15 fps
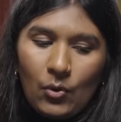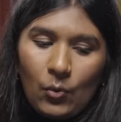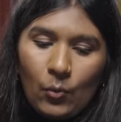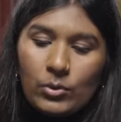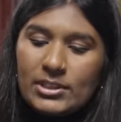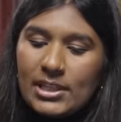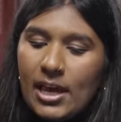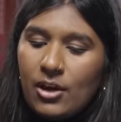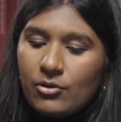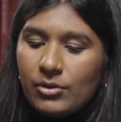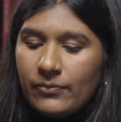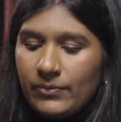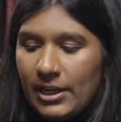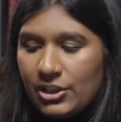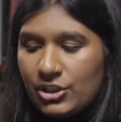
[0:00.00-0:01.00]
Was that a
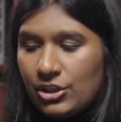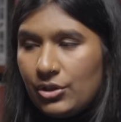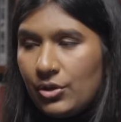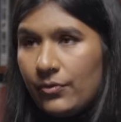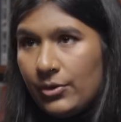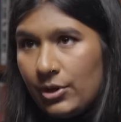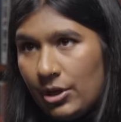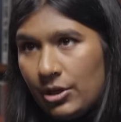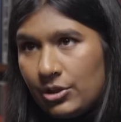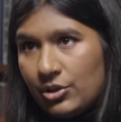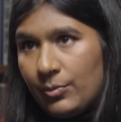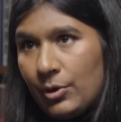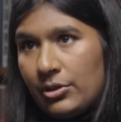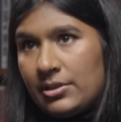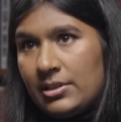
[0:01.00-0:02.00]
reflection of an urge
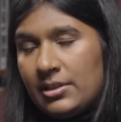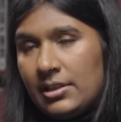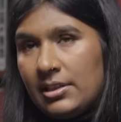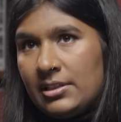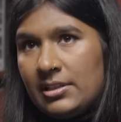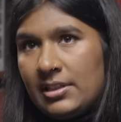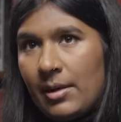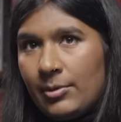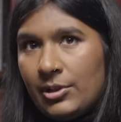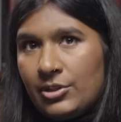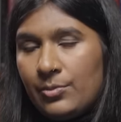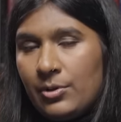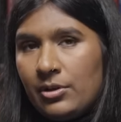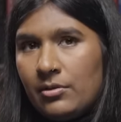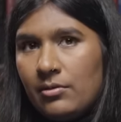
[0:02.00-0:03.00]
amongst
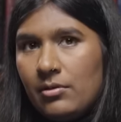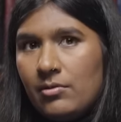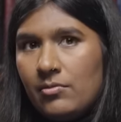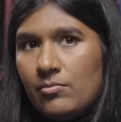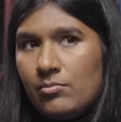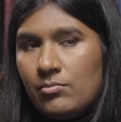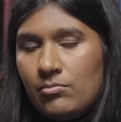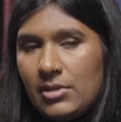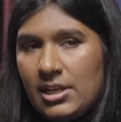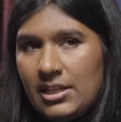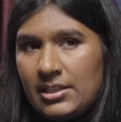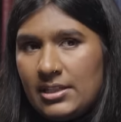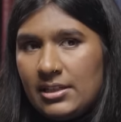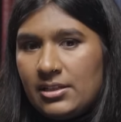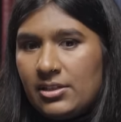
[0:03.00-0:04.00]
establishment
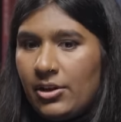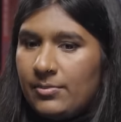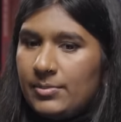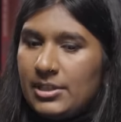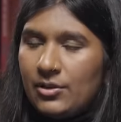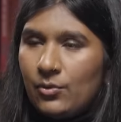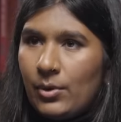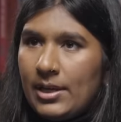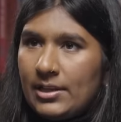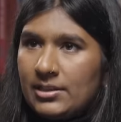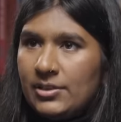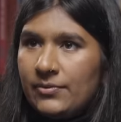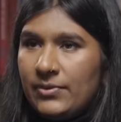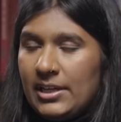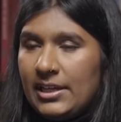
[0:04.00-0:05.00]
media types in the West
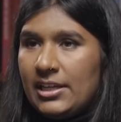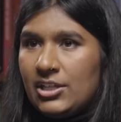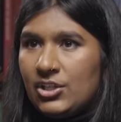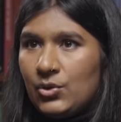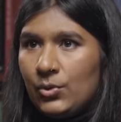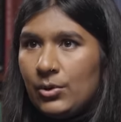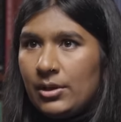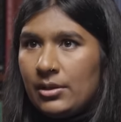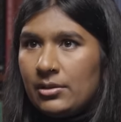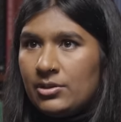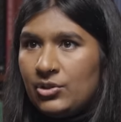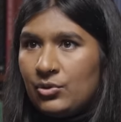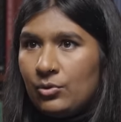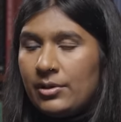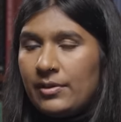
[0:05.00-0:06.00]
to fit it into a
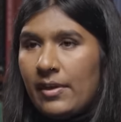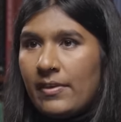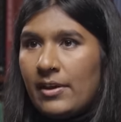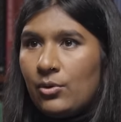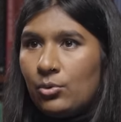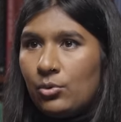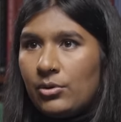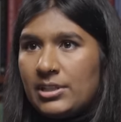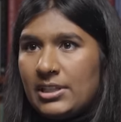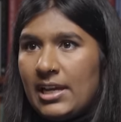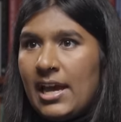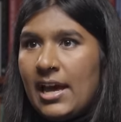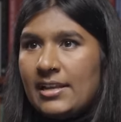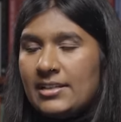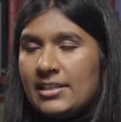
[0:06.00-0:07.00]
story that they already
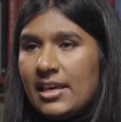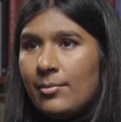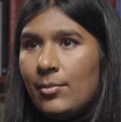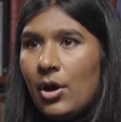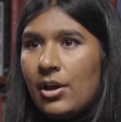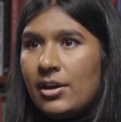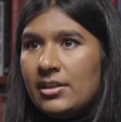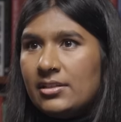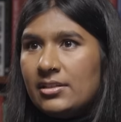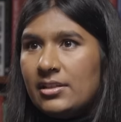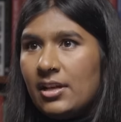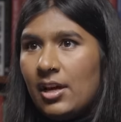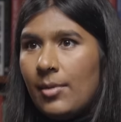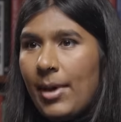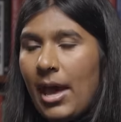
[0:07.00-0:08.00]
had in their mind
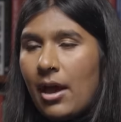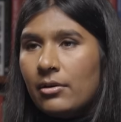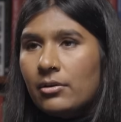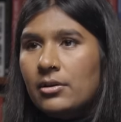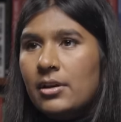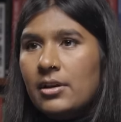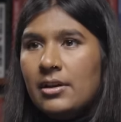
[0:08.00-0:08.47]
about